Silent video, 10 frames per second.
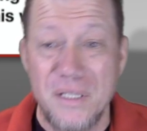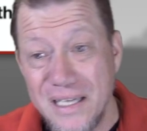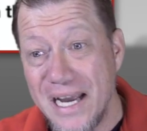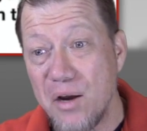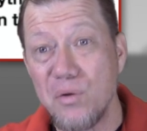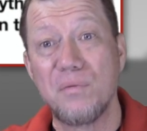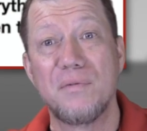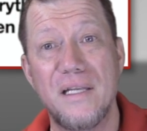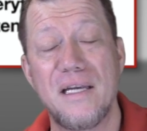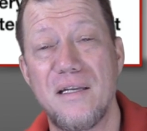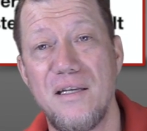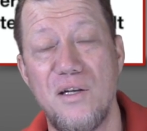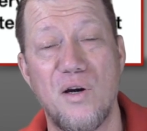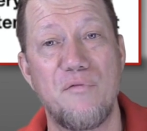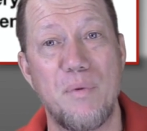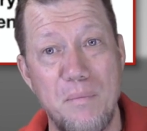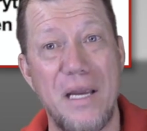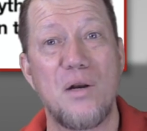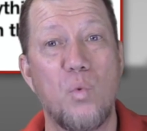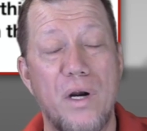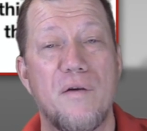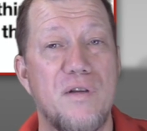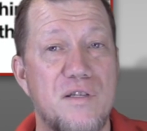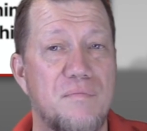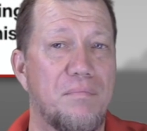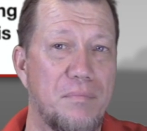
and now that I've been made aware of this